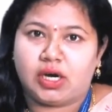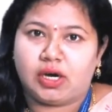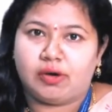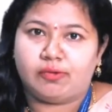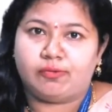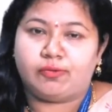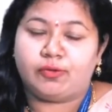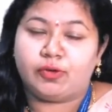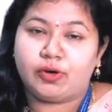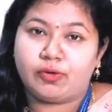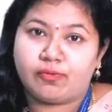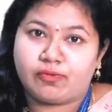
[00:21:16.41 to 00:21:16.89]

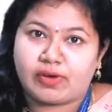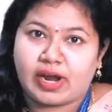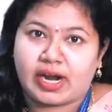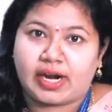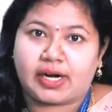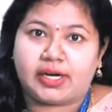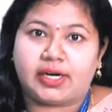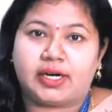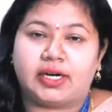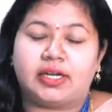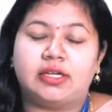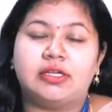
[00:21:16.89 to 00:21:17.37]
food
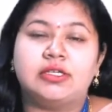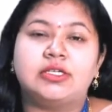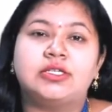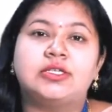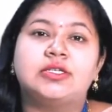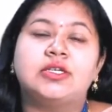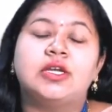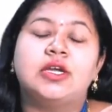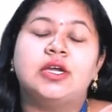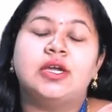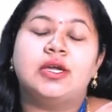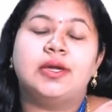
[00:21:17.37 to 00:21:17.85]
factories,
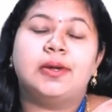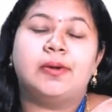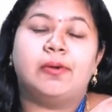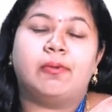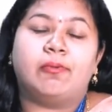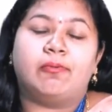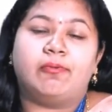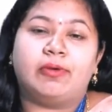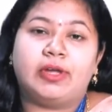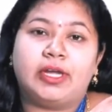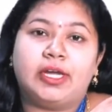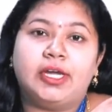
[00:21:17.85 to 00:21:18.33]

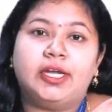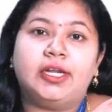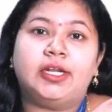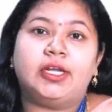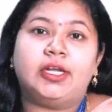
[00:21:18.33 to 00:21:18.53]
where